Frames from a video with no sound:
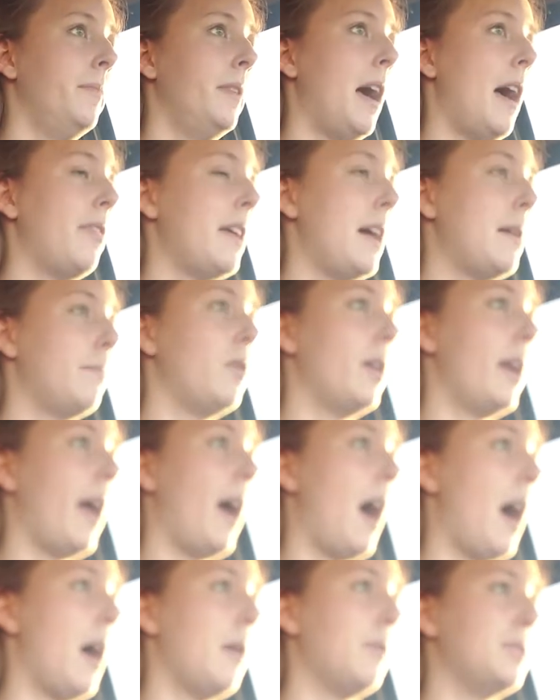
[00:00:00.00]
at that point
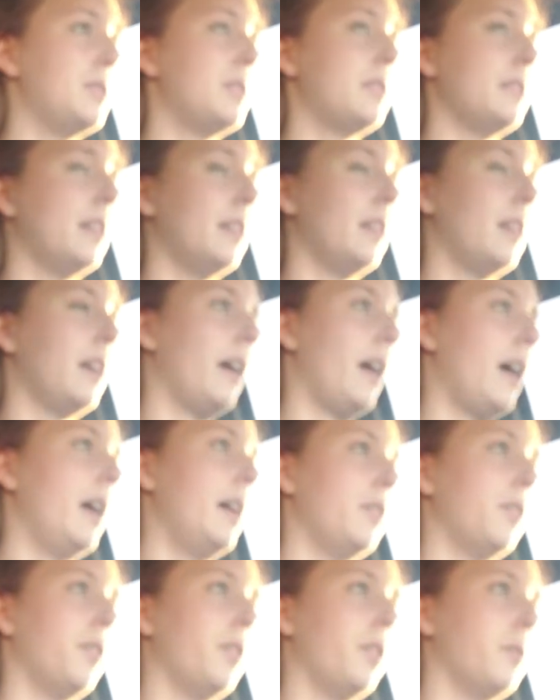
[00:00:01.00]
I was just like, I
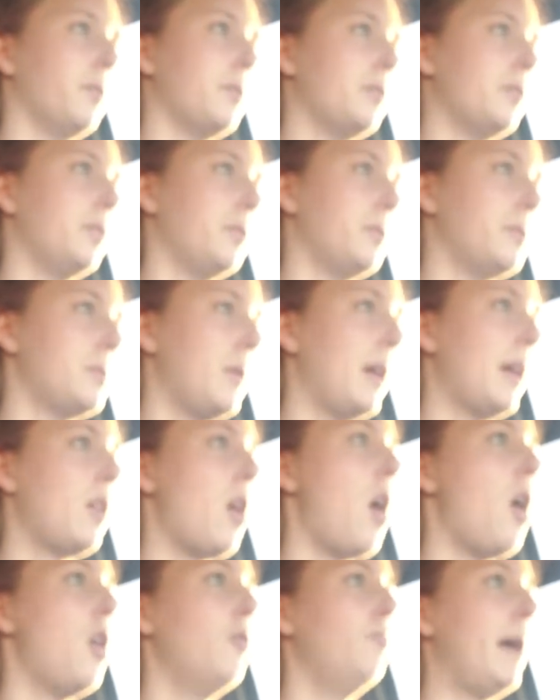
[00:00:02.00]
don't know what to do. So I
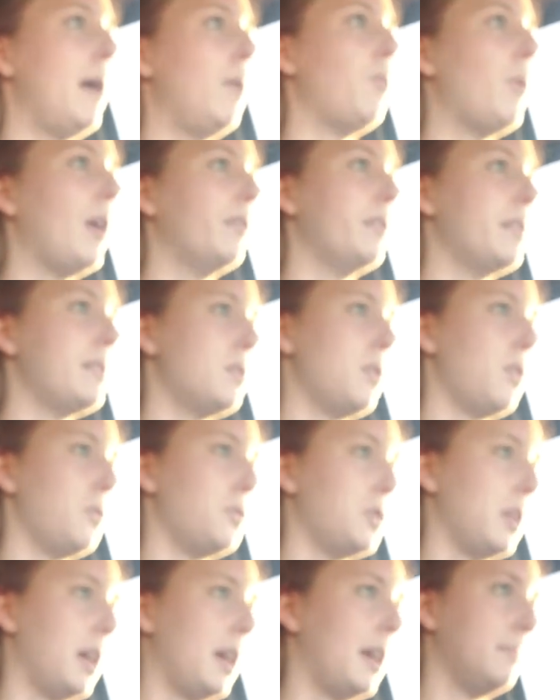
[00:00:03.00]
called my wellness
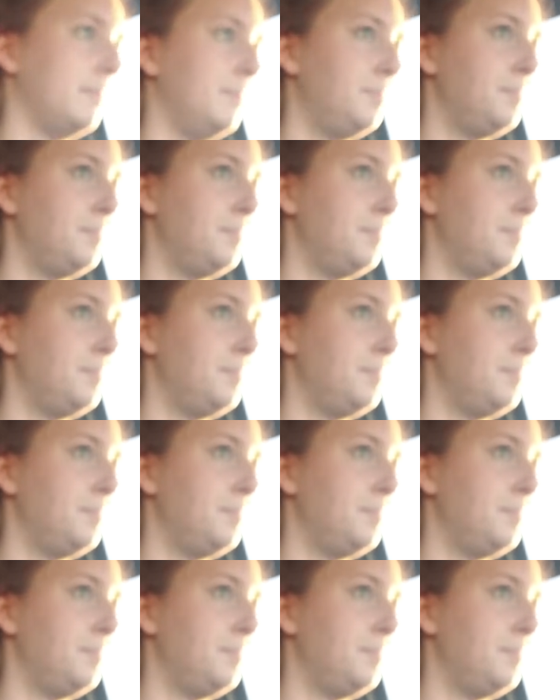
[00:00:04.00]
coach again.